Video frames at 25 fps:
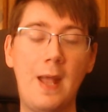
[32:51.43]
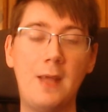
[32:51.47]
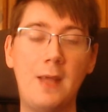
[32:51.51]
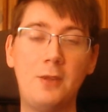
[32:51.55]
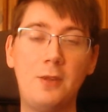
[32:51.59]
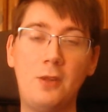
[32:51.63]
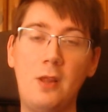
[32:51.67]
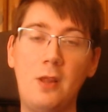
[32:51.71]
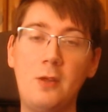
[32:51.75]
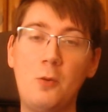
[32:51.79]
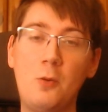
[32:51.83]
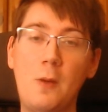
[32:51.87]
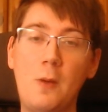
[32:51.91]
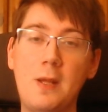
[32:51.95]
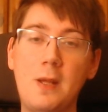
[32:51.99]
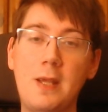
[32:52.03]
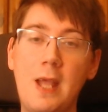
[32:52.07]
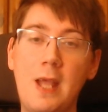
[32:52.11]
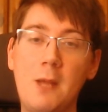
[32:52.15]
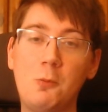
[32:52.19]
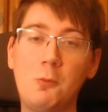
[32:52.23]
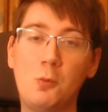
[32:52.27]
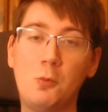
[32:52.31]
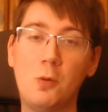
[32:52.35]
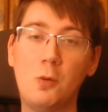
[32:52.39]
when Games
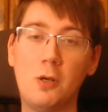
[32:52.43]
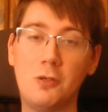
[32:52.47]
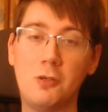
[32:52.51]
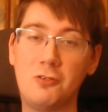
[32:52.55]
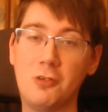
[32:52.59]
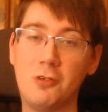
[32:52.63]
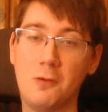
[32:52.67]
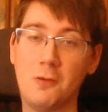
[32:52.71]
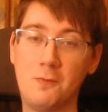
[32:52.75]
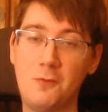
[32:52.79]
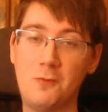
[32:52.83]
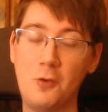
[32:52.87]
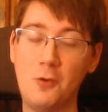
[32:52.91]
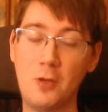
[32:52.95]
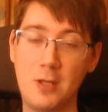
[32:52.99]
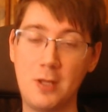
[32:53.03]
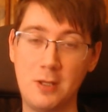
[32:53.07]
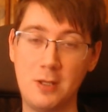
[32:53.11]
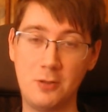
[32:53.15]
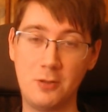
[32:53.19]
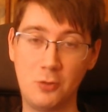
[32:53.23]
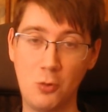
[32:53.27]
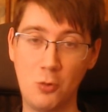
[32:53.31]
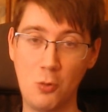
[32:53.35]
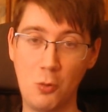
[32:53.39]
Workshop fully
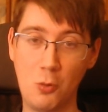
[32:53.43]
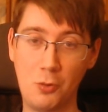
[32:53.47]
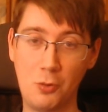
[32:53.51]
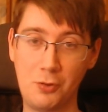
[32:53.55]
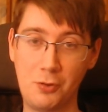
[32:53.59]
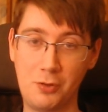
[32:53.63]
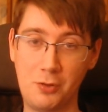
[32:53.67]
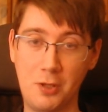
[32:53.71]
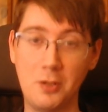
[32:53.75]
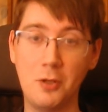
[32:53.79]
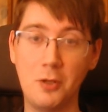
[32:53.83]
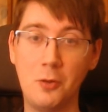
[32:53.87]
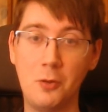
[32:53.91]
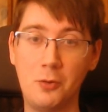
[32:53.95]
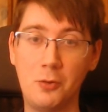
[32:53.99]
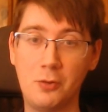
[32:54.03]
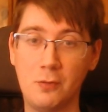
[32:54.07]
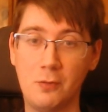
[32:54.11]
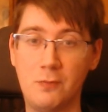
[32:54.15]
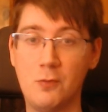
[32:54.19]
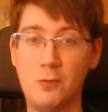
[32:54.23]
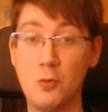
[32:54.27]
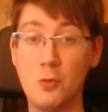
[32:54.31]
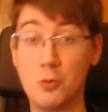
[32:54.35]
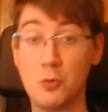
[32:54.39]
endorsed the use of
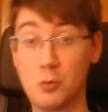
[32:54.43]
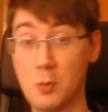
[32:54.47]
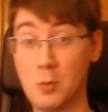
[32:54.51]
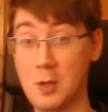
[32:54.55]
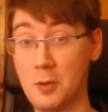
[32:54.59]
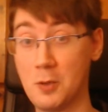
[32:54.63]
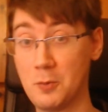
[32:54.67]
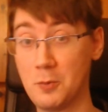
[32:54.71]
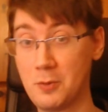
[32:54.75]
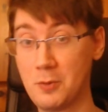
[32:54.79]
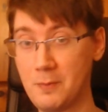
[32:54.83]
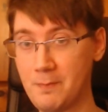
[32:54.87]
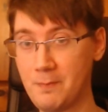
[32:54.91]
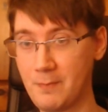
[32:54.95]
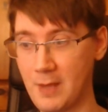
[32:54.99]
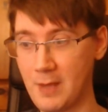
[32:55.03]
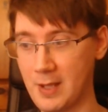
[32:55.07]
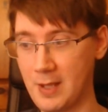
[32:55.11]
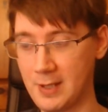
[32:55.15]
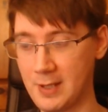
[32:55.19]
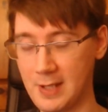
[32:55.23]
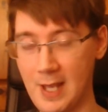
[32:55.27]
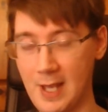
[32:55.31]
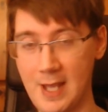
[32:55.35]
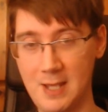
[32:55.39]
Forge World in
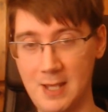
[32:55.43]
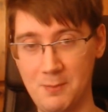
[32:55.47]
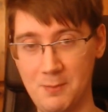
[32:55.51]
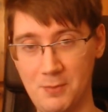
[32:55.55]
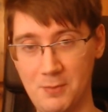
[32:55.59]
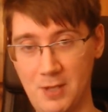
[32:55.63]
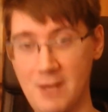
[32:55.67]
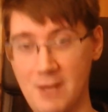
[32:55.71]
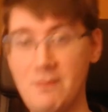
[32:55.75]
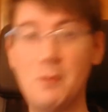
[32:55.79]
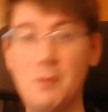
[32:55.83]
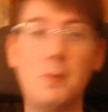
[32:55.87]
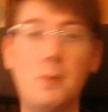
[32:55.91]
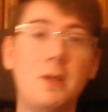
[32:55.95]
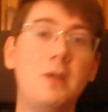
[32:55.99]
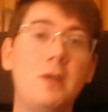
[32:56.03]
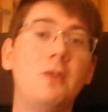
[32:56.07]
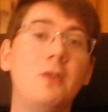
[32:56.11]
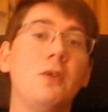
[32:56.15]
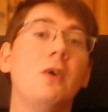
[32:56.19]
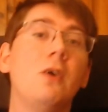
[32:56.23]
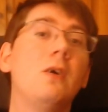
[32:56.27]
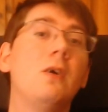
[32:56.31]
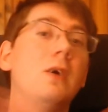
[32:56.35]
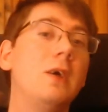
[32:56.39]
games, and everybody's
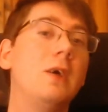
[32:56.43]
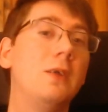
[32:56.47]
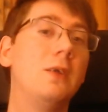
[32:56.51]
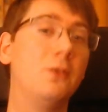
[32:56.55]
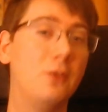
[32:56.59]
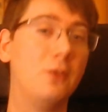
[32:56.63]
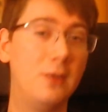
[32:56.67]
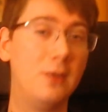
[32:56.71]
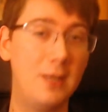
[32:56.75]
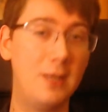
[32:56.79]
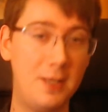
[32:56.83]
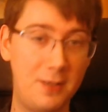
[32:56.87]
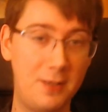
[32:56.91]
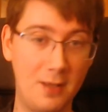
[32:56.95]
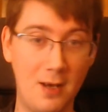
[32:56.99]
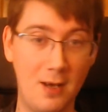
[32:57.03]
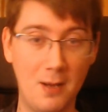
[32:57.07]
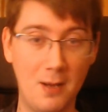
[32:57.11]
eyes lit up.